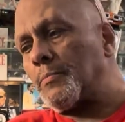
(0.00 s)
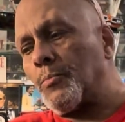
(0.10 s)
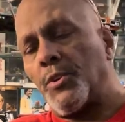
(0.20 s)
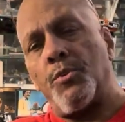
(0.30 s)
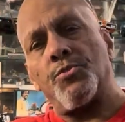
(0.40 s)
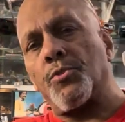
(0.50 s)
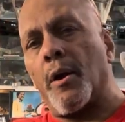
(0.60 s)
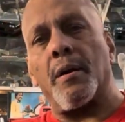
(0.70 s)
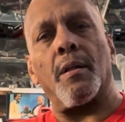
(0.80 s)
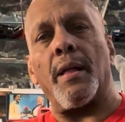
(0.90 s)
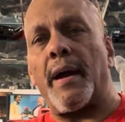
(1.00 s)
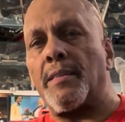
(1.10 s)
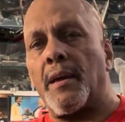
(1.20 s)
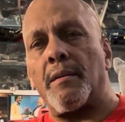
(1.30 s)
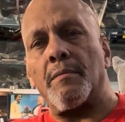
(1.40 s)
when you start
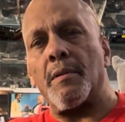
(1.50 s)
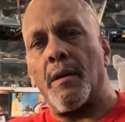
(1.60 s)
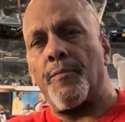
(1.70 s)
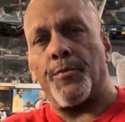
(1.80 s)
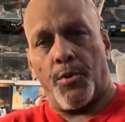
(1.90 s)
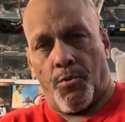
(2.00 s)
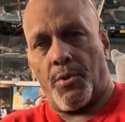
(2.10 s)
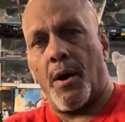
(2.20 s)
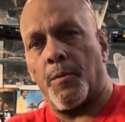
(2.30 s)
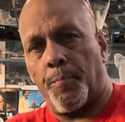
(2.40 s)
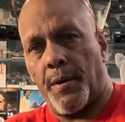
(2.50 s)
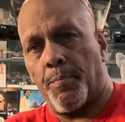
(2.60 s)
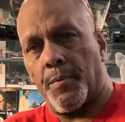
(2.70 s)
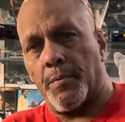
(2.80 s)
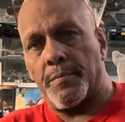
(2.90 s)
collecting for you young
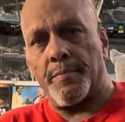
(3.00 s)
people,